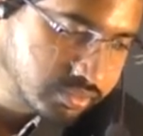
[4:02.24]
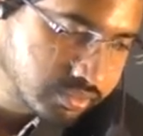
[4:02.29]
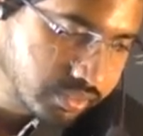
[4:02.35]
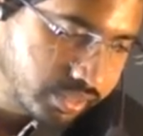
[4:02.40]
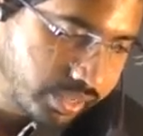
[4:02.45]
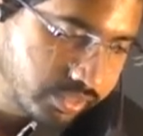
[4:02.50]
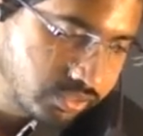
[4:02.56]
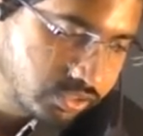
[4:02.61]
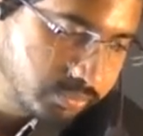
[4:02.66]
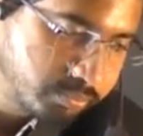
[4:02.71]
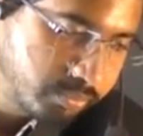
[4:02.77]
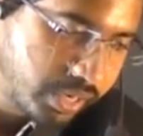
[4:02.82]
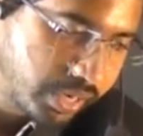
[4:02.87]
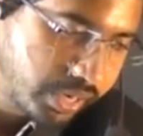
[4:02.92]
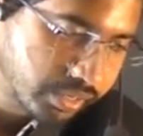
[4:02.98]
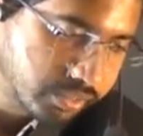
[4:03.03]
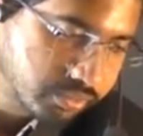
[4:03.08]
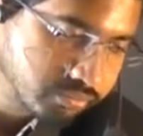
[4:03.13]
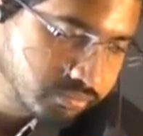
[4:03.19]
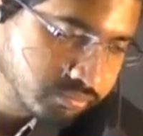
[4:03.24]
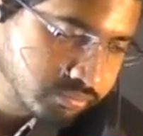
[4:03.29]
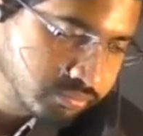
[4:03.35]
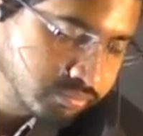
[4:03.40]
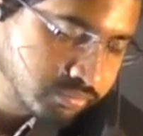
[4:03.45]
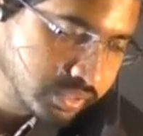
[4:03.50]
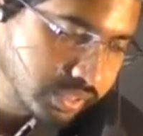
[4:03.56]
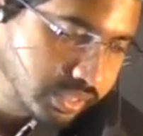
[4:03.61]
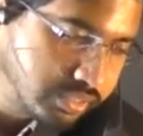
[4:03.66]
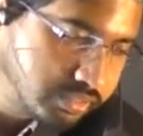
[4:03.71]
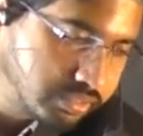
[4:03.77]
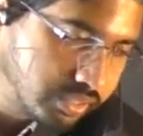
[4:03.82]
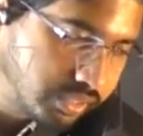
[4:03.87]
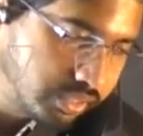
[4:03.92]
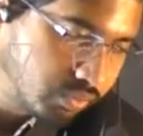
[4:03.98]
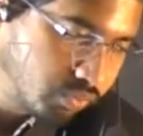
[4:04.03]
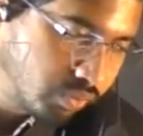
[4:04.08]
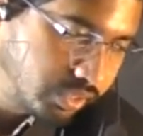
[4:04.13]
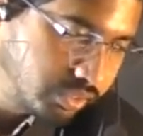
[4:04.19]
H bar is
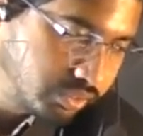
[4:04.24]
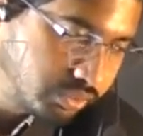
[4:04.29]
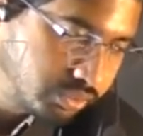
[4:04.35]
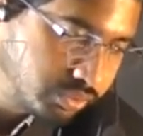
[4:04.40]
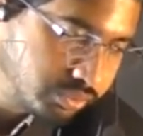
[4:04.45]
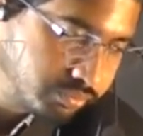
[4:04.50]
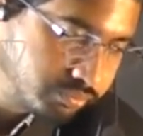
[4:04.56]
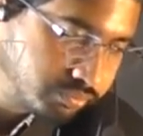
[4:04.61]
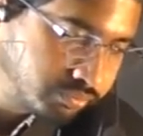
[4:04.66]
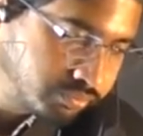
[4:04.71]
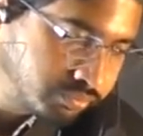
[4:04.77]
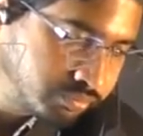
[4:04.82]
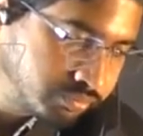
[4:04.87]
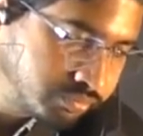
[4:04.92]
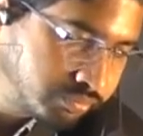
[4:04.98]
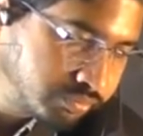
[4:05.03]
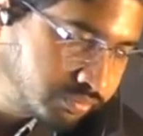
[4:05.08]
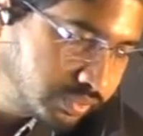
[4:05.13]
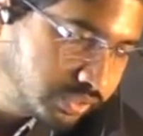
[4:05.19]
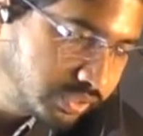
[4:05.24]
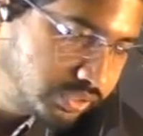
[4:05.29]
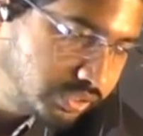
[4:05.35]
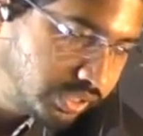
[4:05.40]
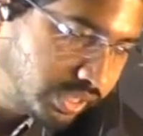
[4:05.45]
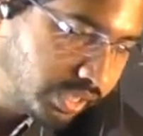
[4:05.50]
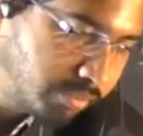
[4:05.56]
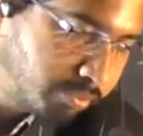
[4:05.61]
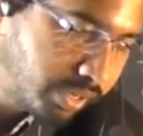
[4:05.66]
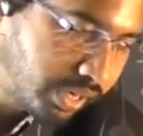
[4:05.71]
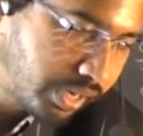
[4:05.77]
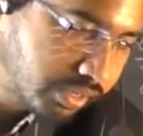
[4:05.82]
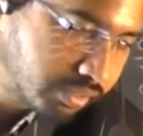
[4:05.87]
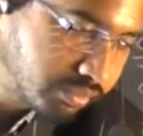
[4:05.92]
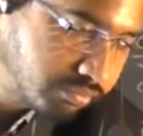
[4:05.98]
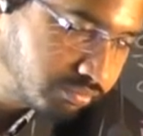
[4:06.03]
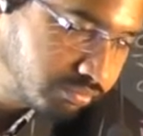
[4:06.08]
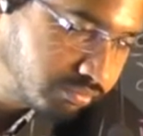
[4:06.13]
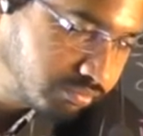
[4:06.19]
equal to J
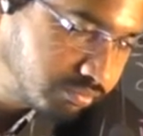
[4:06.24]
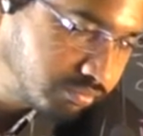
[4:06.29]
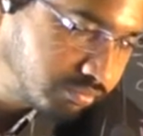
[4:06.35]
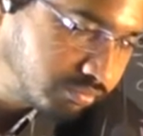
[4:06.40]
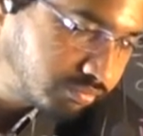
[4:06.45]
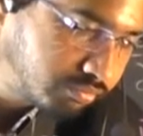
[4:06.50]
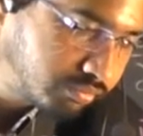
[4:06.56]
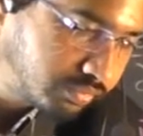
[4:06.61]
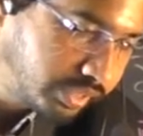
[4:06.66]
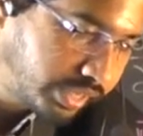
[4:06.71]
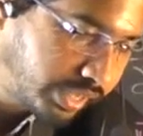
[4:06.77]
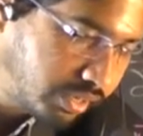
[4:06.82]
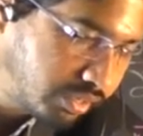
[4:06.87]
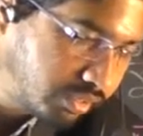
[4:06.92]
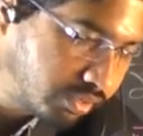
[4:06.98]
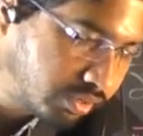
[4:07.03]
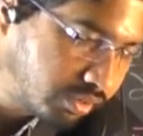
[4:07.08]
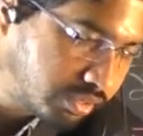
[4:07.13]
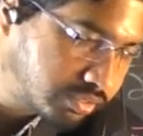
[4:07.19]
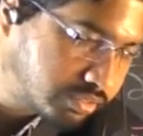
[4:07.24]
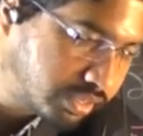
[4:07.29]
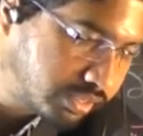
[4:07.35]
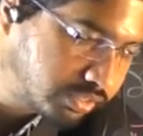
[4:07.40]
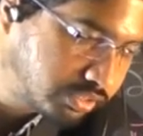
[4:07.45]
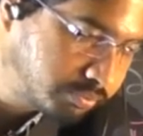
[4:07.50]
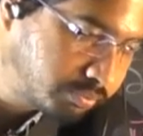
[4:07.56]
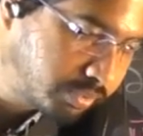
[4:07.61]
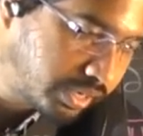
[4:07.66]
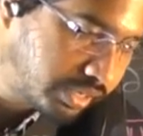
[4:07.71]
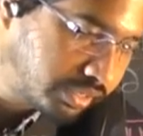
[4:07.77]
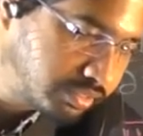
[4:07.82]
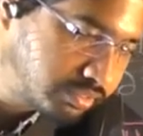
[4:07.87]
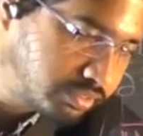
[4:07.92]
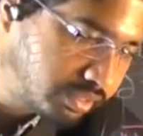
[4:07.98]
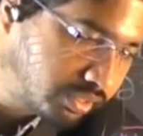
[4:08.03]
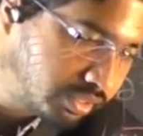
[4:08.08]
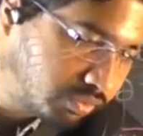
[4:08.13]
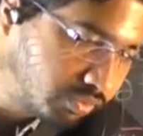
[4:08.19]
bar. Del cross H bar
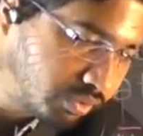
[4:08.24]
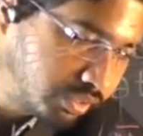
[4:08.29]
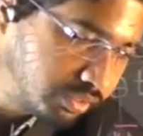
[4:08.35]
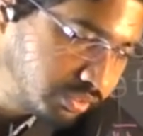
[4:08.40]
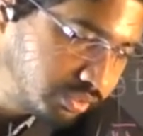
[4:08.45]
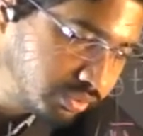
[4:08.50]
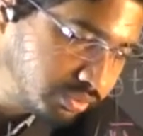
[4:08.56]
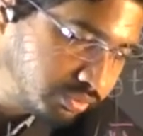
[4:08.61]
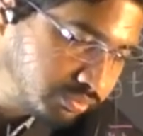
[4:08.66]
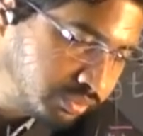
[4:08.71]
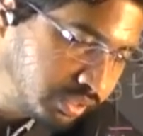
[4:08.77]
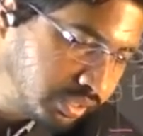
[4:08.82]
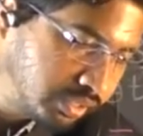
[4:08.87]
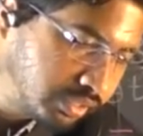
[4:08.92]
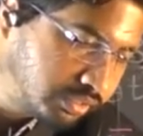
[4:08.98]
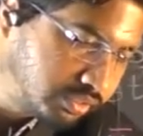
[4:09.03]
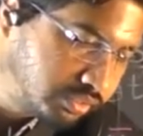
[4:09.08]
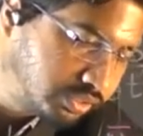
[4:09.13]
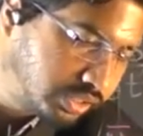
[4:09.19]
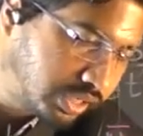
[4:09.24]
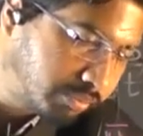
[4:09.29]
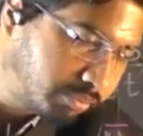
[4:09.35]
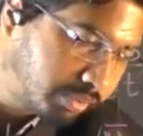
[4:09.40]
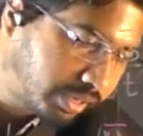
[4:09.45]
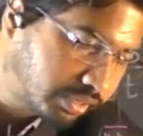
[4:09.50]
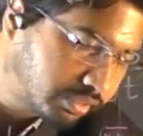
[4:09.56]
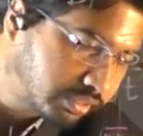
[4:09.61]
is equal to J bar.